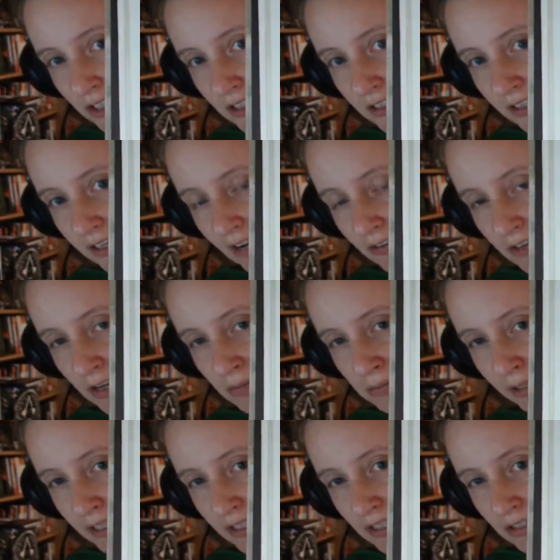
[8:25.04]
and you have to
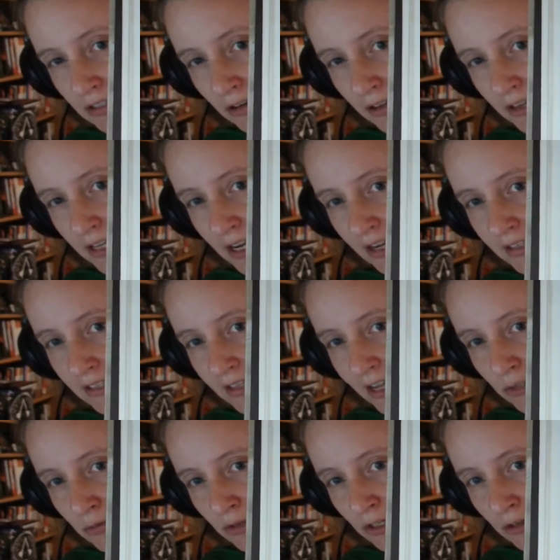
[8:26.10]
complete these certain things, and
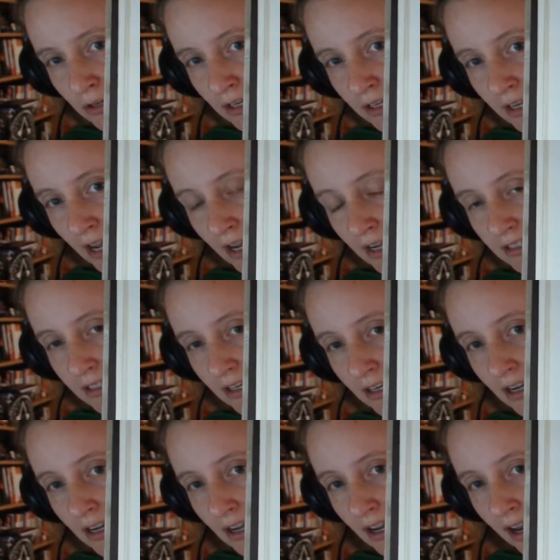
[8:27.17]
that's what you can get,
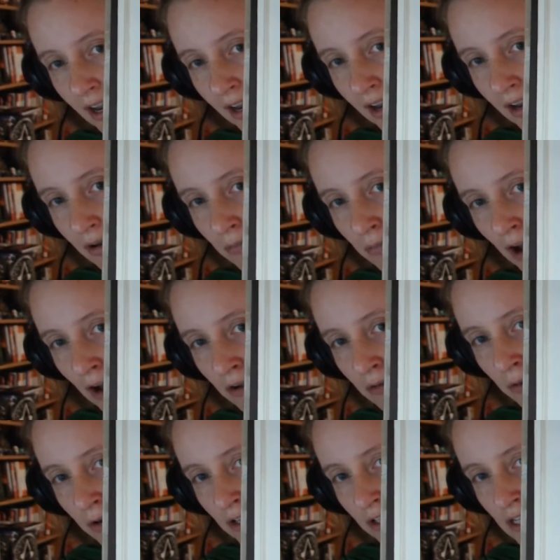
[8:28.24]
and how,
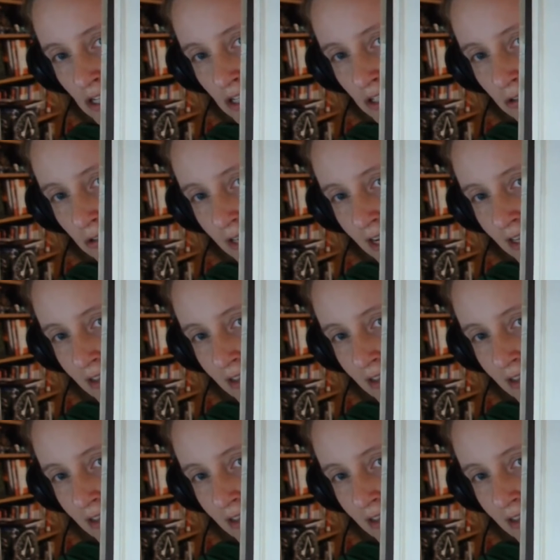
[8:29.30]
what you need to do to get these